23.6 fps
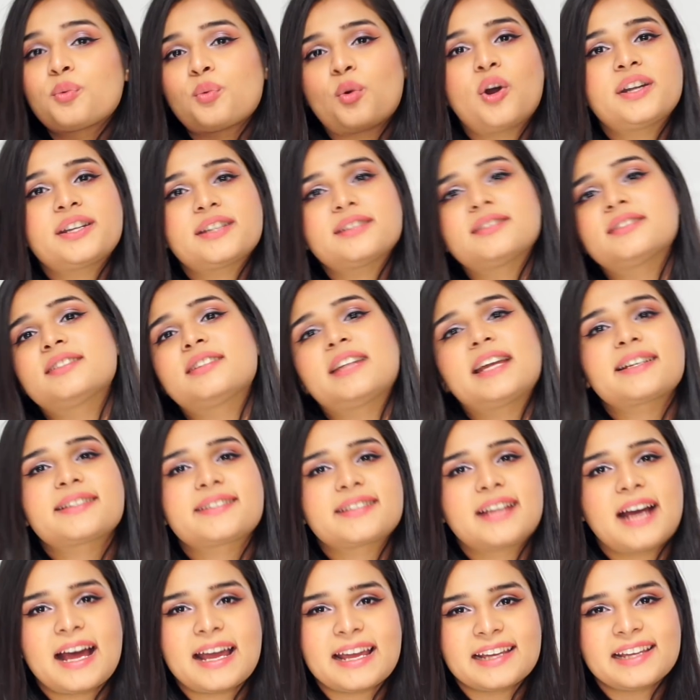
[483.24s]
want in the next
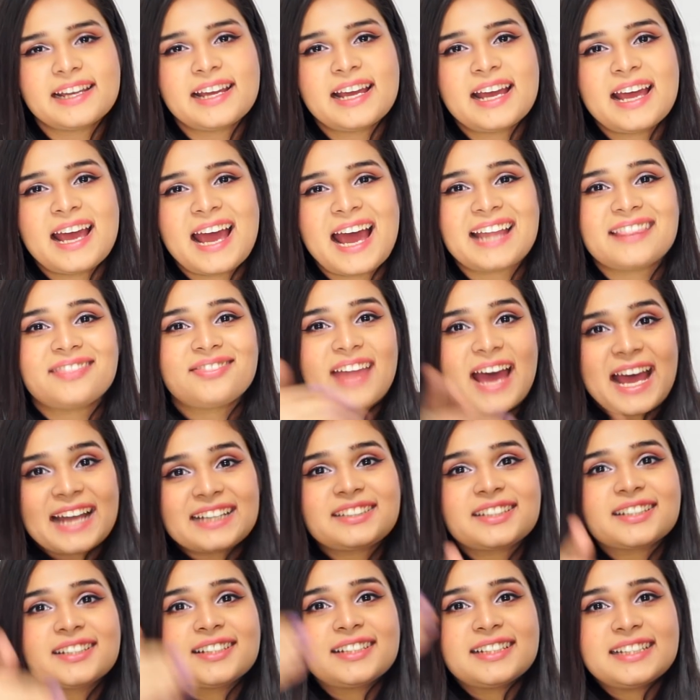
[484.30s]
guy, and that
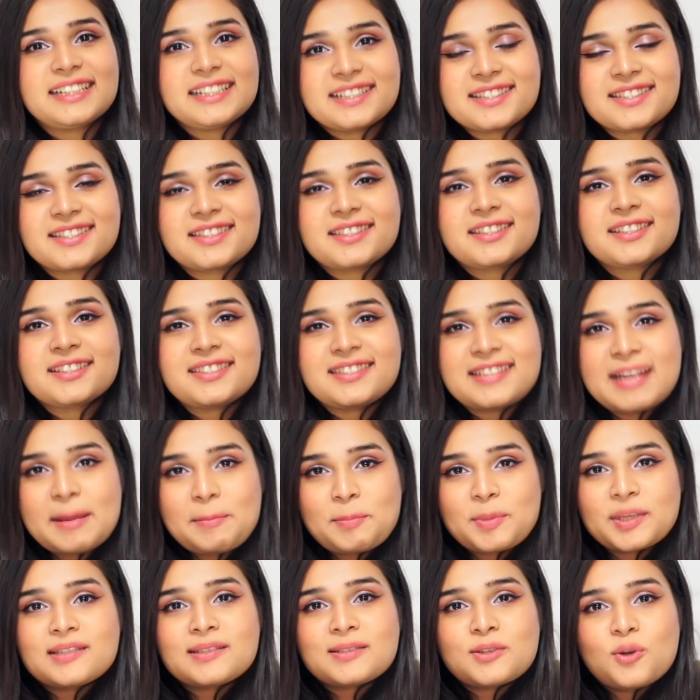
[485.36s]
is the
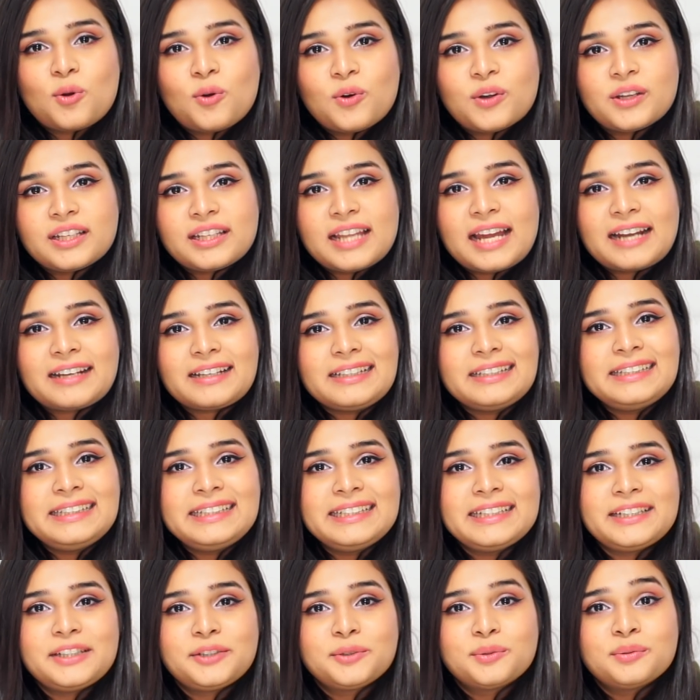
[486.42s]
stepping stone that will
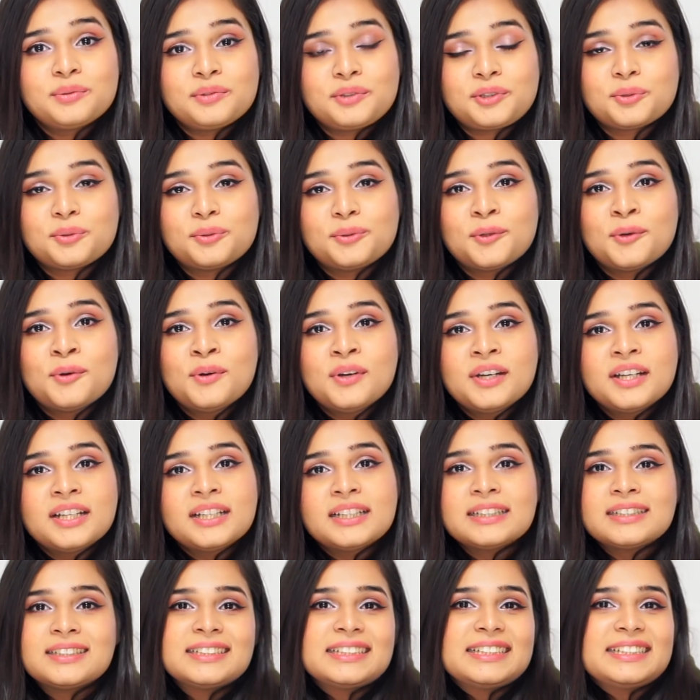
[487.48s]
lead you to,
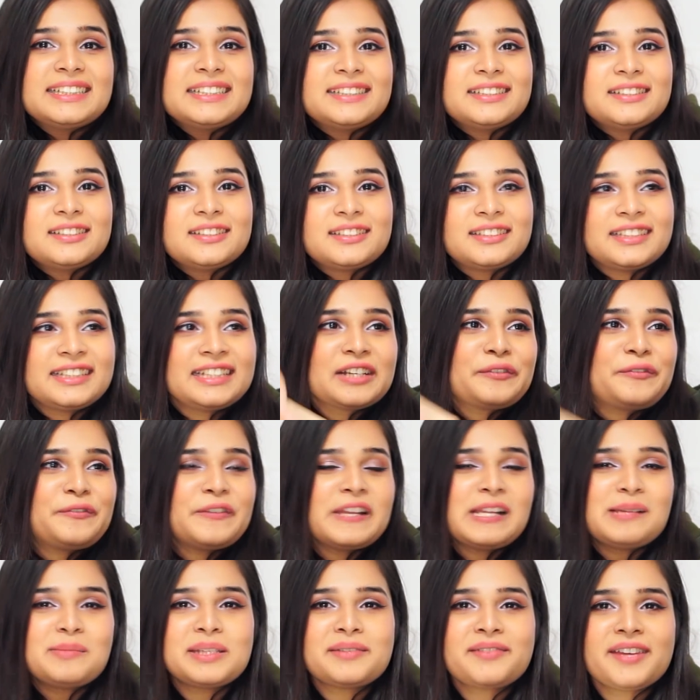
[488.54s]
in a
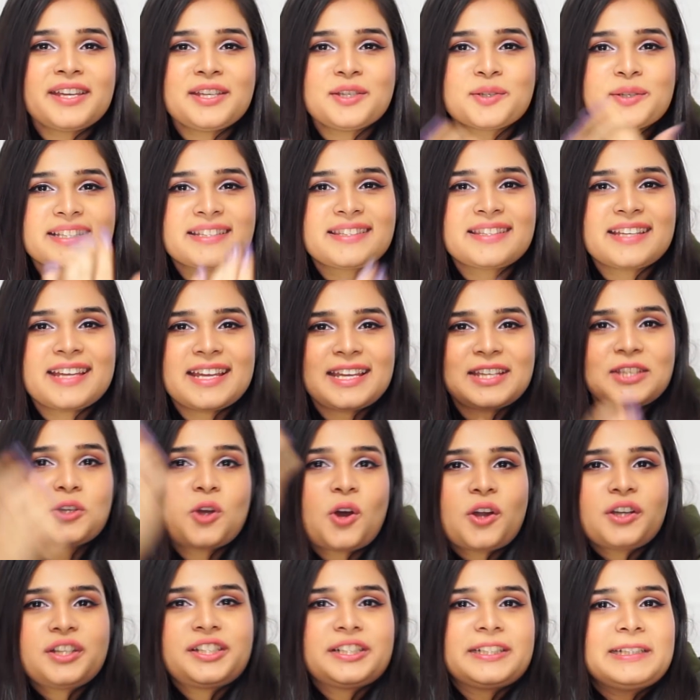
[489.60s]
filmy way, you can say,
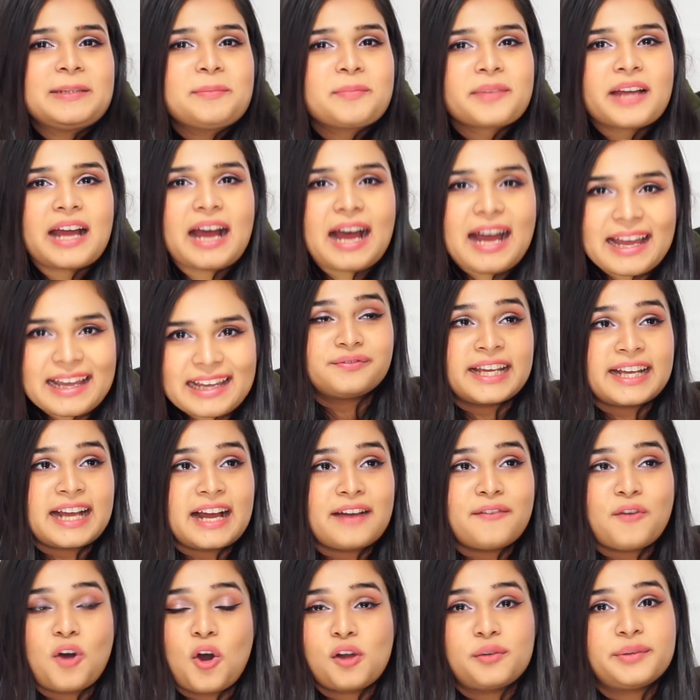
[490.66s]
your dream guy.
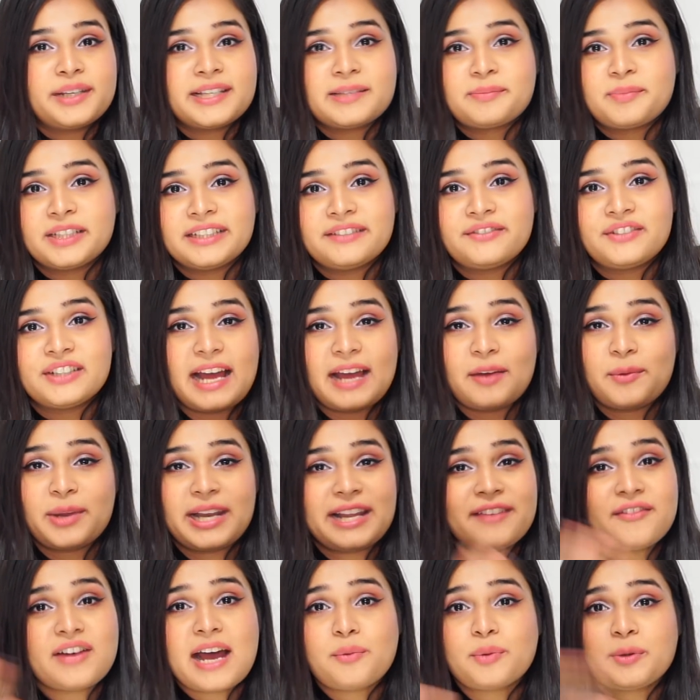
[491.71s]
I've always believed it.
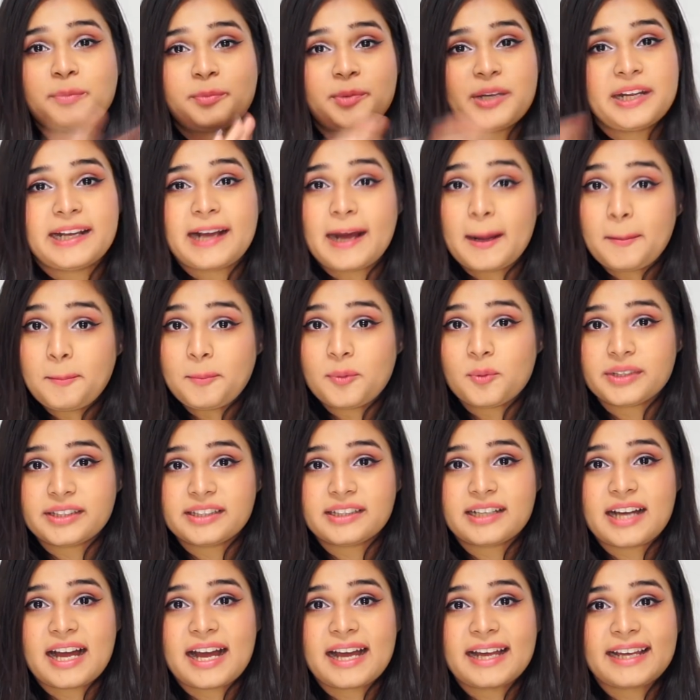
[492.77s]
Whenever I would break up with
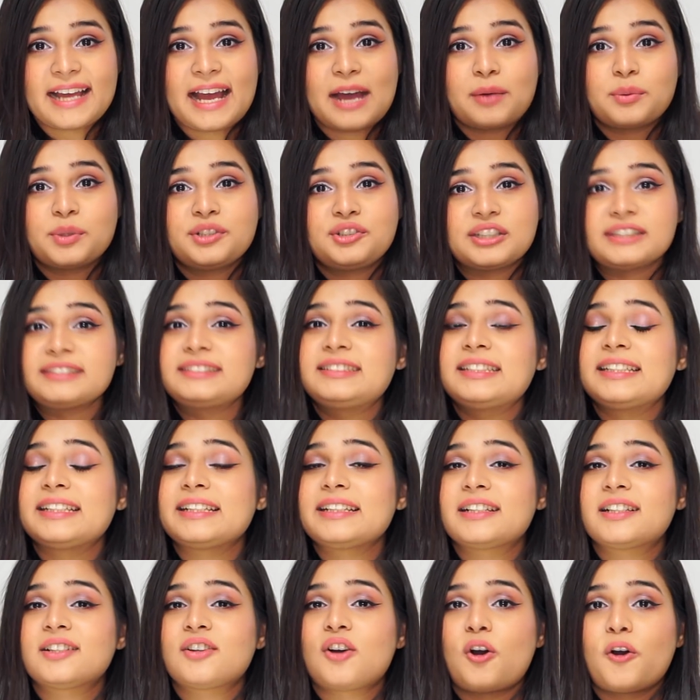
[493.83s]
a guy, I would just
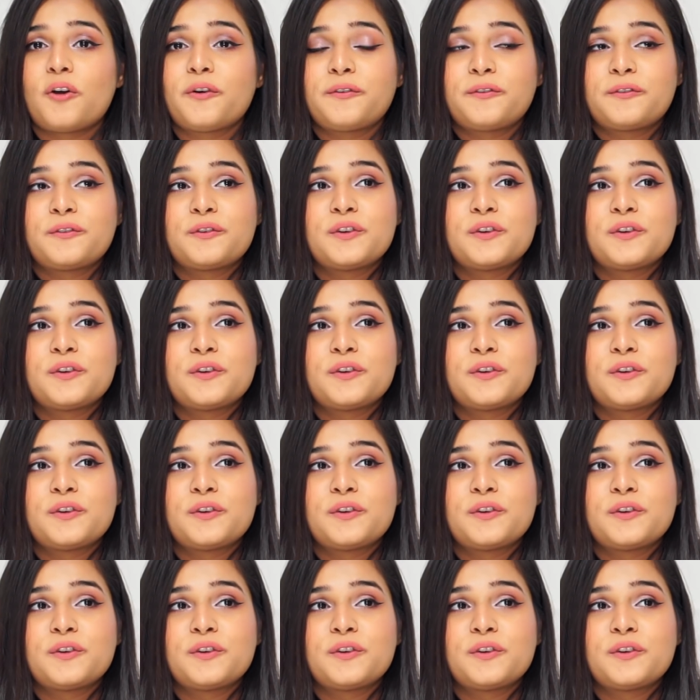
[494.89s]
think of